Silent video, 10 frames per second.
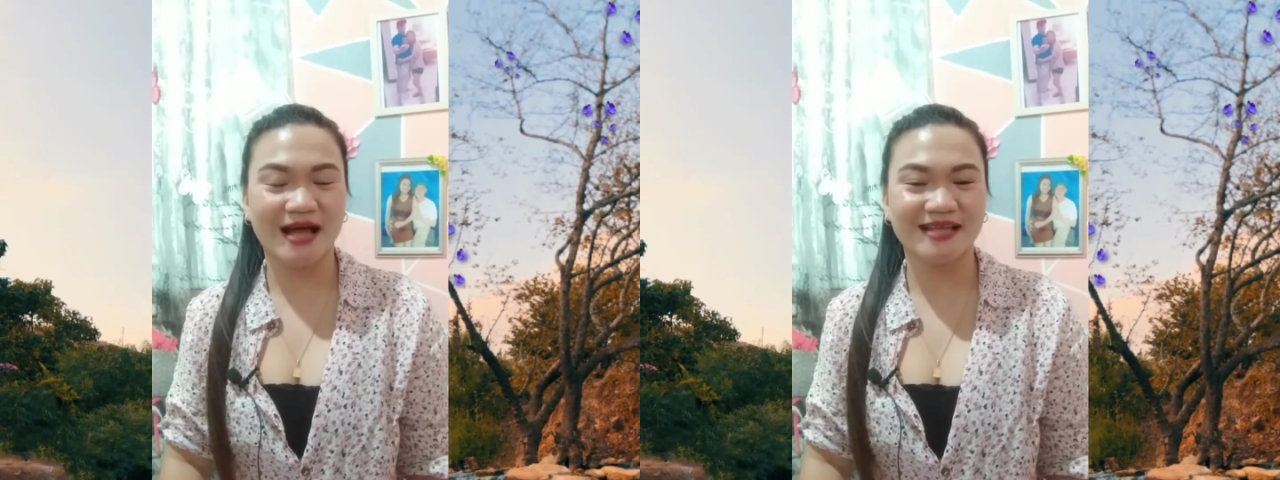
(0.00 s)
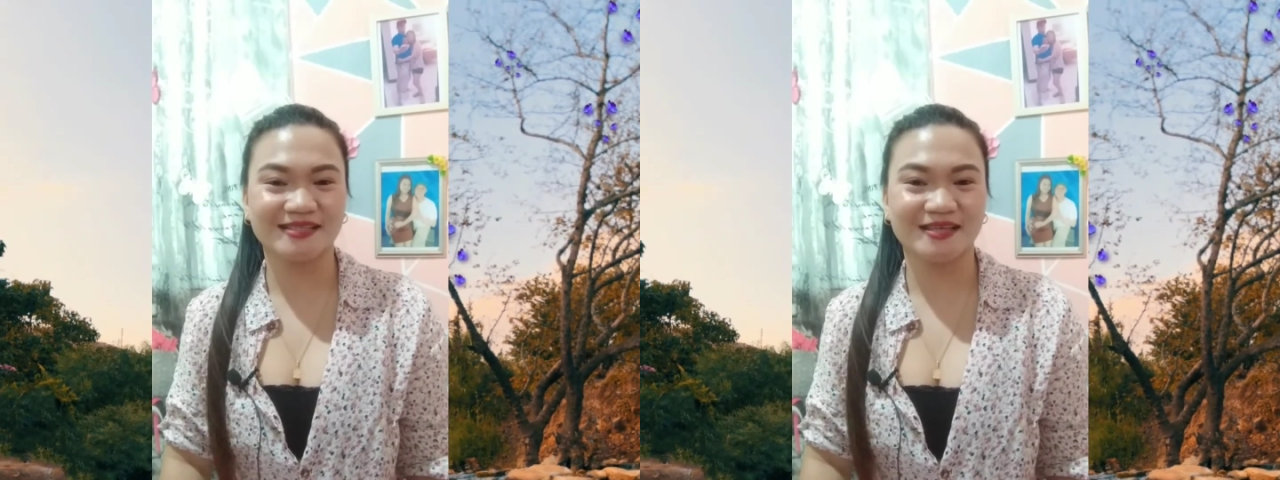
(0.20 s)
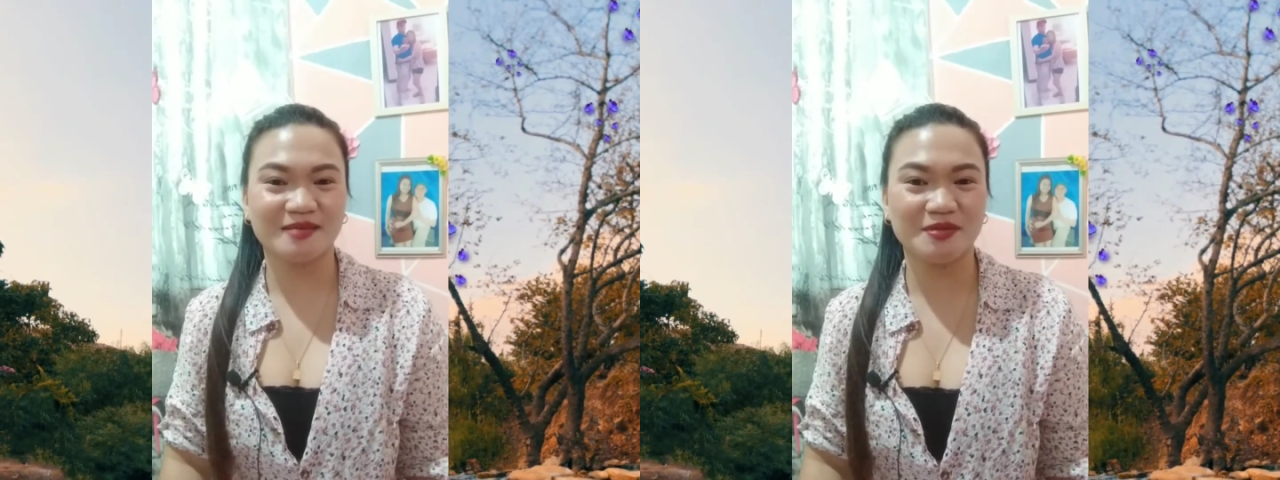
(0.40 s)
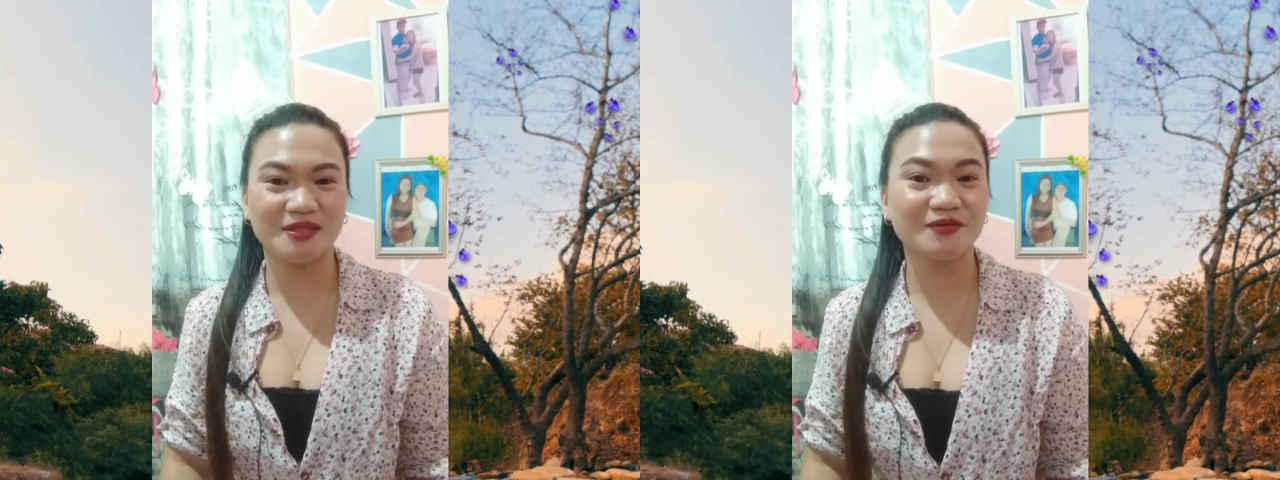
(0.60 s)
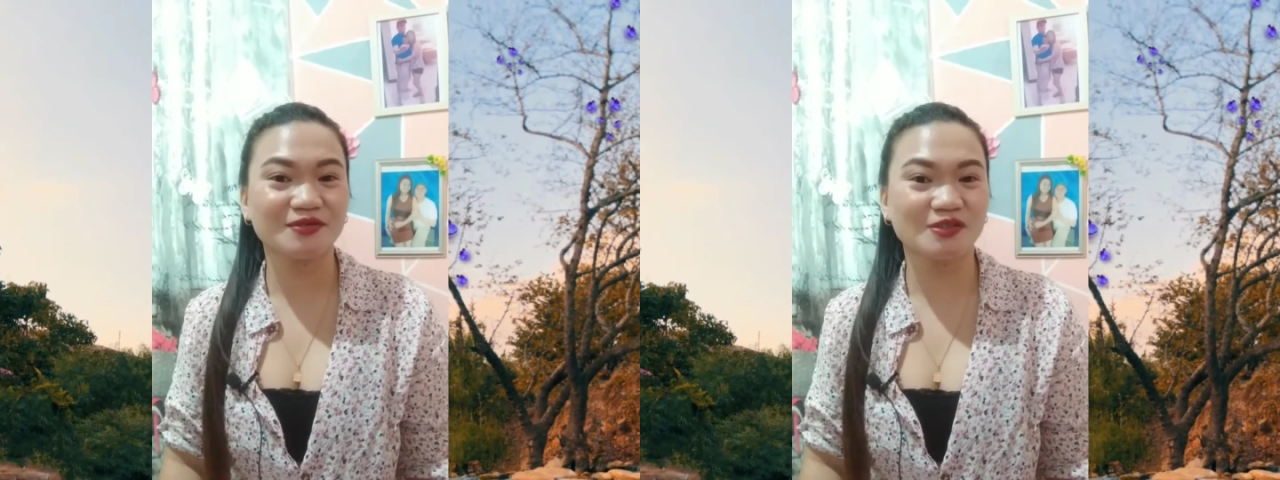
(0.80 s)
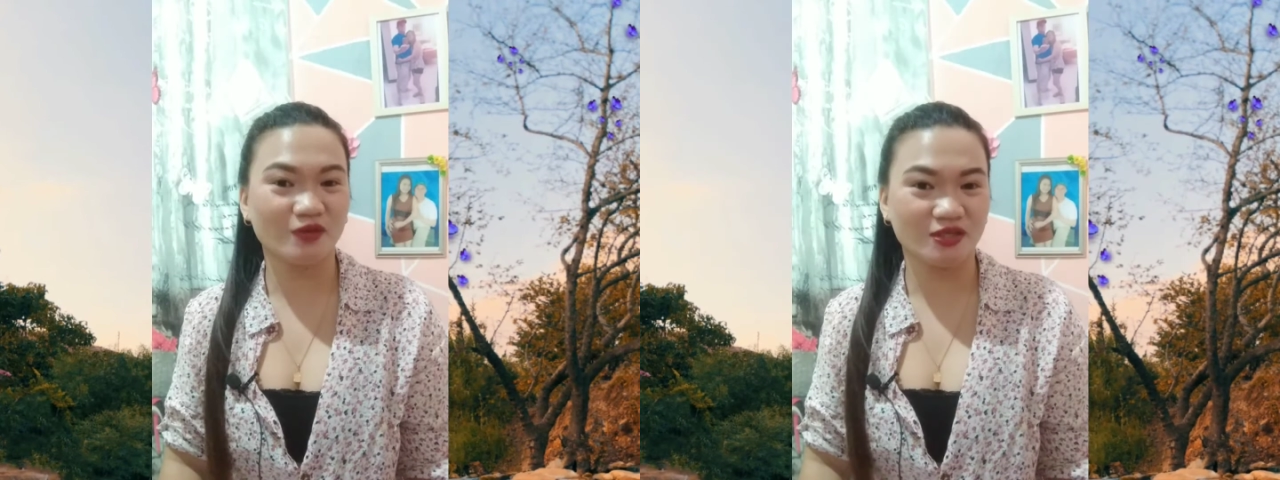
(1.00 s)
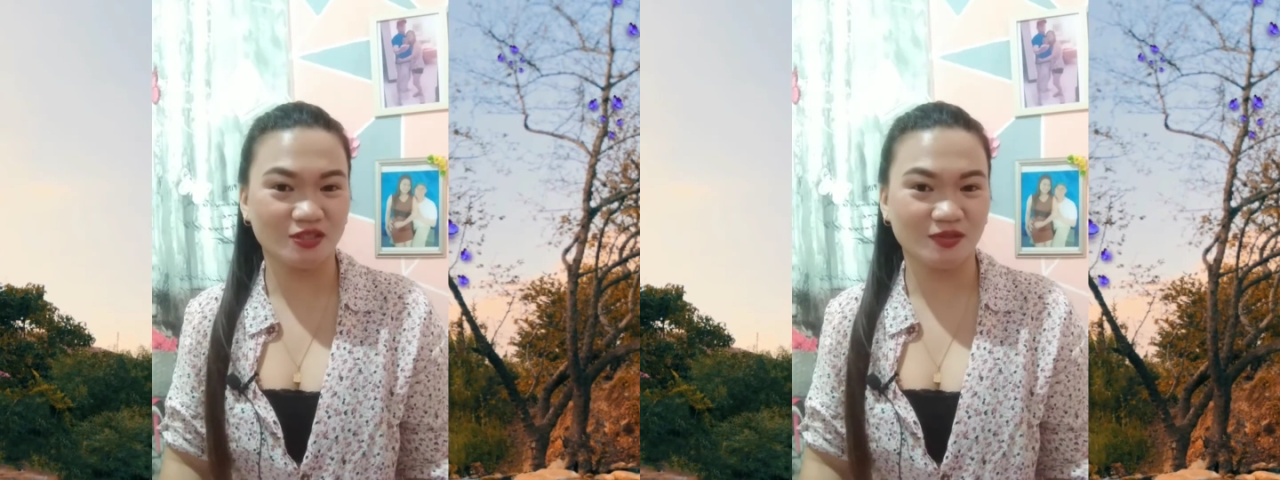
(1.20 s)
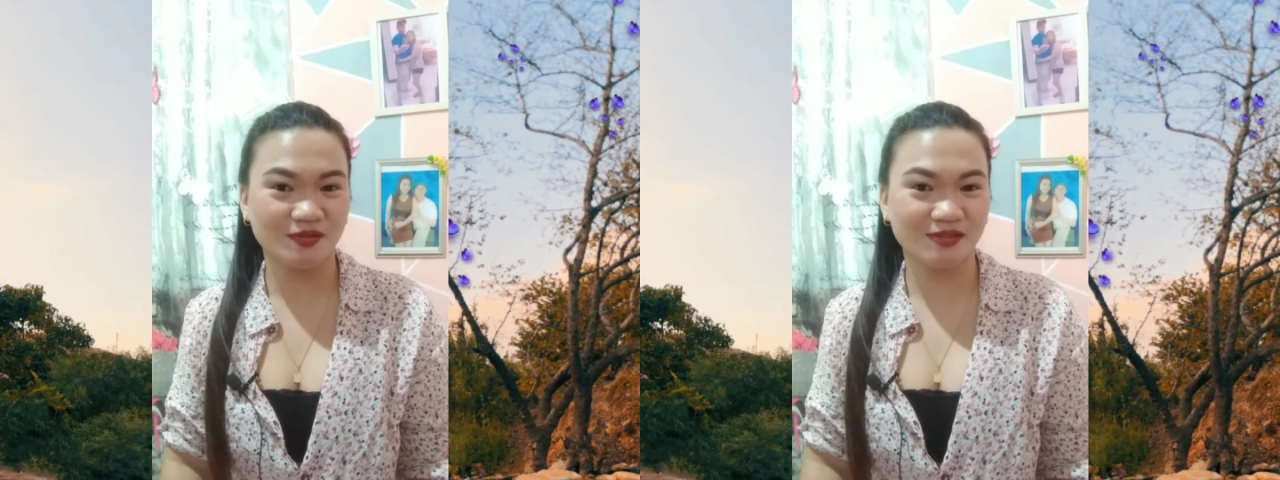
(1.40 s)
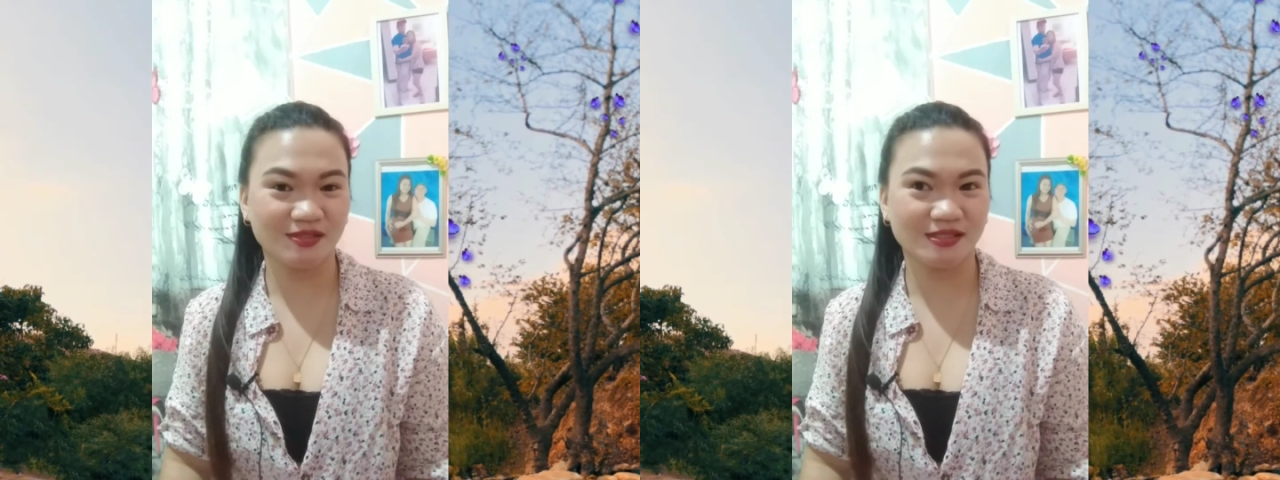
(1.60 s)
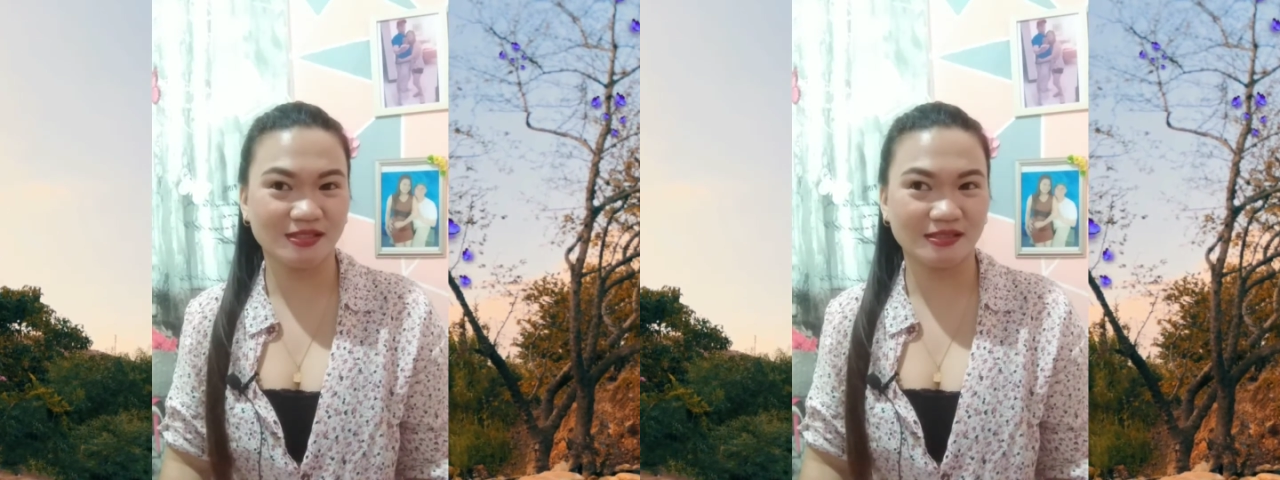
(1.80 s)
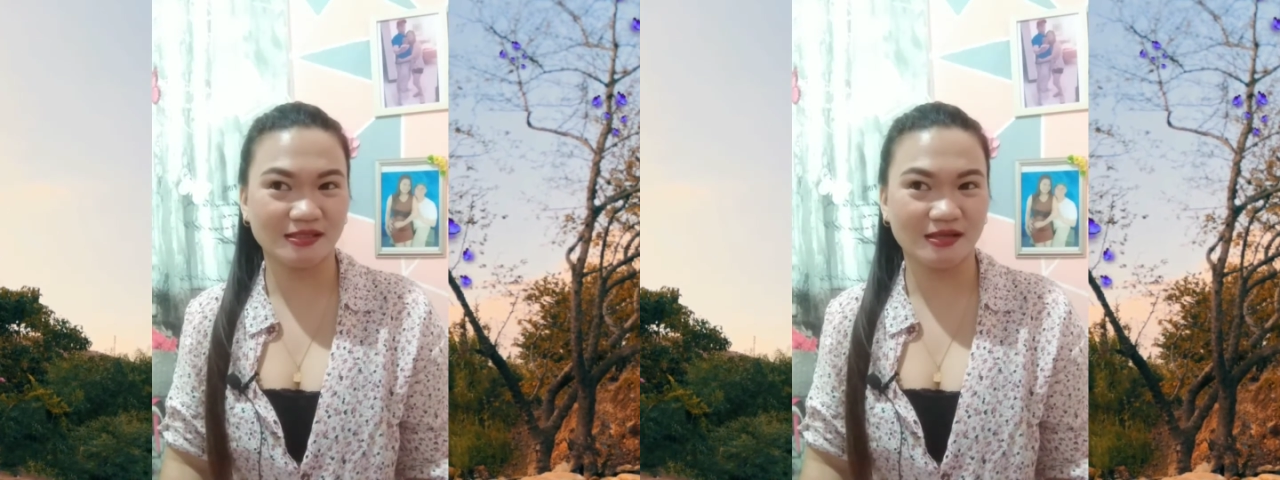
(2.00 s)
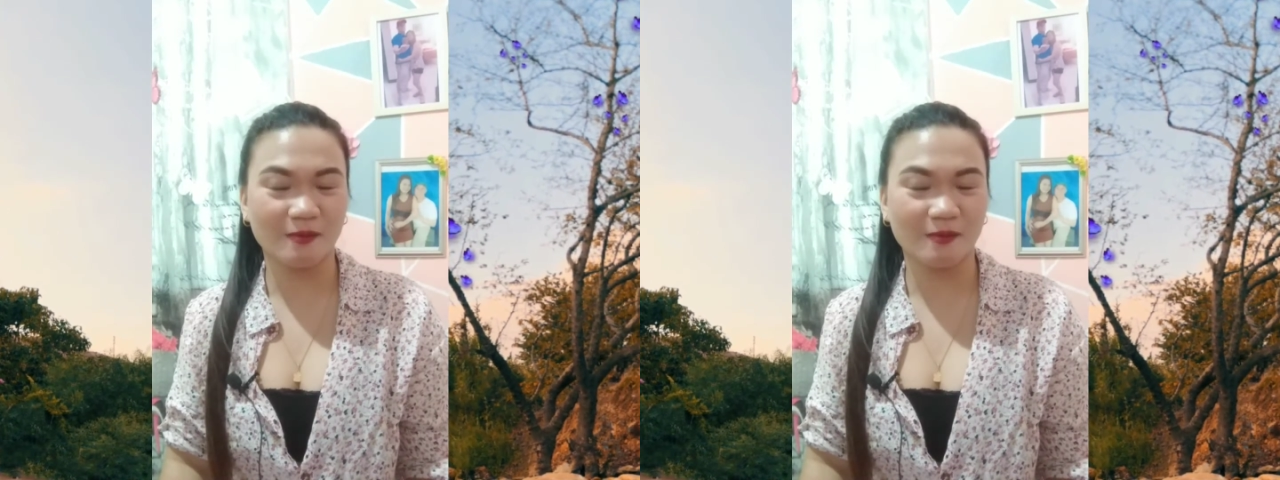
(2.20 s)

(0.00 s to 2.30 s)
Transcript: asking me those questions